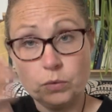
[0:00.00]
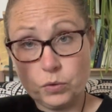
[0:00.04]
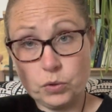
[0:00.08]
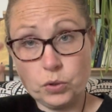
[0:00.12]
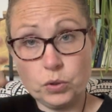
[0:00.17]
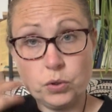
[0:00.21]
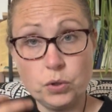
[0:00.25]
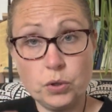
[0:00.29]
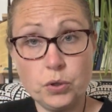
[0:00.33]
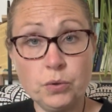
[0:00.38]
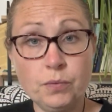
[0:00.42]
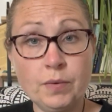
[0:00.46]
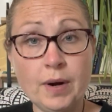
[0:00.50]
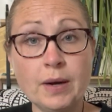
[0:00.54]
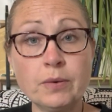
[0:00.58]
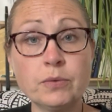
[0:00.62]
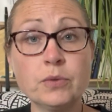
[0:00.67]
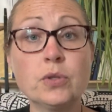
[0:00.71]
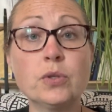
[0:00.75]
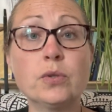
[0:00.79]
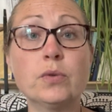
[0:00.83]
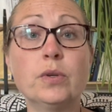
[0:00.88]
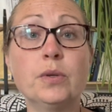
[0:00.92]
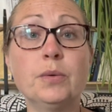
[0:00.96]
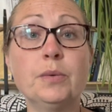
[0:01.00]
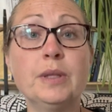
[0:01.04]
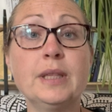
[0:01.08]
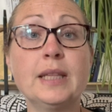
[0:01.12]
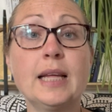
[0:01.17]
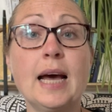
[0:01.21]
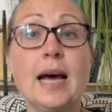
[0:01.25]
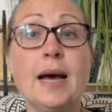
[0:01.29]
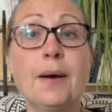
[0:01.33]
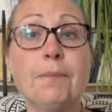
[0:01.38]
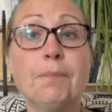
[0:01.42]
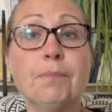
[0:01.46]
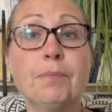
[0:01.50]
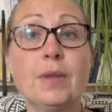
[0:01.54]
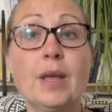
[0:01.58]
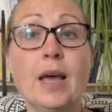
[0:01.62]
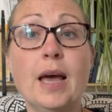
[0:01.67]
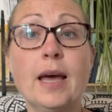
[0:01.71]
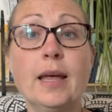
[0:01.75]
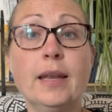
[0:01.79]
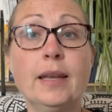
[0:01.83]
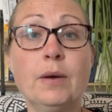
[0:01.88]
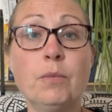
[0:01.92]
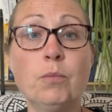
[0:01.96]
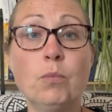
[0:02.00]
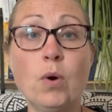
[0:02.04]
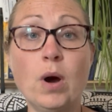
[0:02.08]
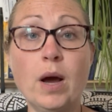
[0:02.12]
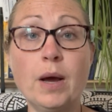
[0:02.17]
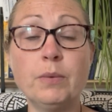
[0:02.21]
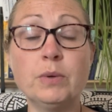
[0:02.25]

2 rounds through with that, and then what I